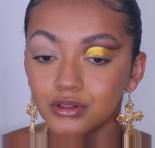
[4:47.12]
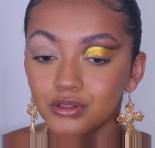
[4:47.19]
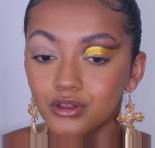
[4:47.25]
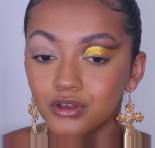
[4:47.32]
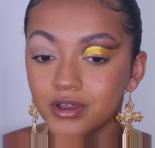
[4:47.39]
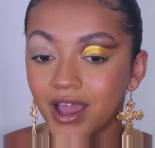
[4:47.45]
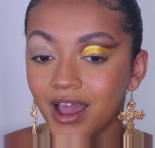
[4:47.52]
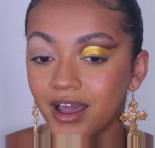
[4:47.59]

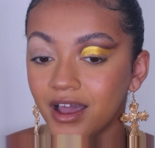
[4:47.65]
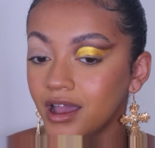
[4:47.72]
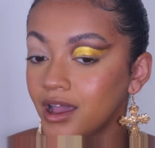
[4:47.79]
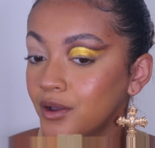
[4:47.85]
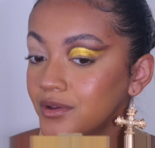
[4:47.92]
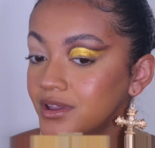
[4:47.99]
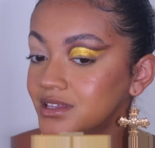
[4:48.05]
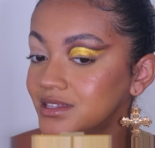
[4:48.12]
Look at
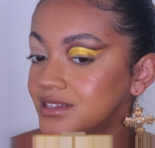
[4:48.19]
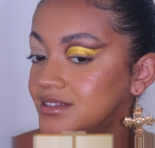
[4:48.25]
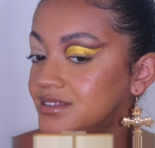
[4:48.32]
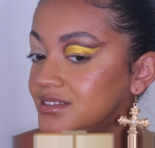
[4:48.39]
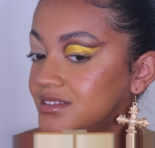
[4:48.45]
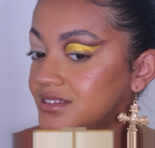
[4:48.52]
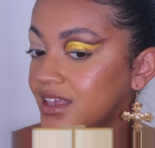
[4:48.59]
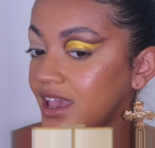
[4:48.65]
how
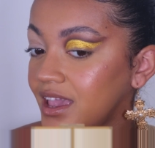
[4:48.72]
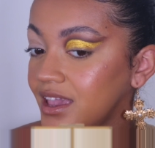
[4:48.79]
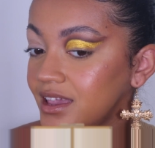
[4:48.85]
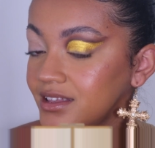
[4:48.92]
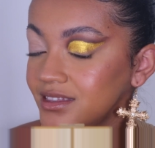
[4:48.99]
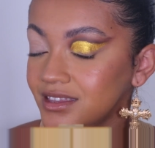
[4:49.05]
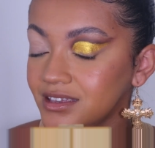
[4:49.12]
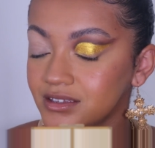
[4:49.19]

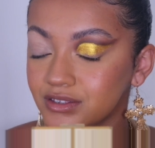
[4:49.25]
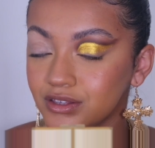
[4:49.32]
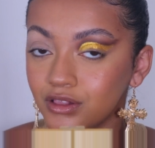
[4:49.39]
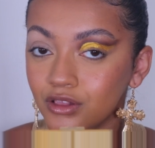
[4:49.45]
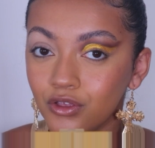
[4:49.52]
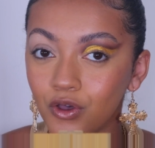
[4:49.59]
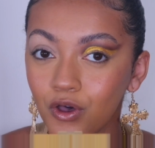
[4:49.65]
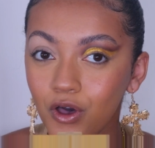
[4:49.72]
insane this
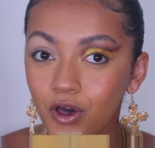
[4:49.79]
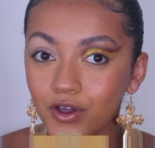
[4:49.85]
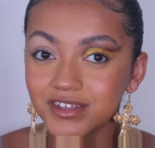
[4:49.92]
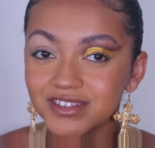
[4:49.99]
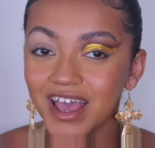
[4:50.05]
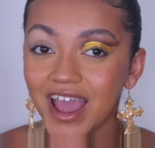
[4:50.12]
looks.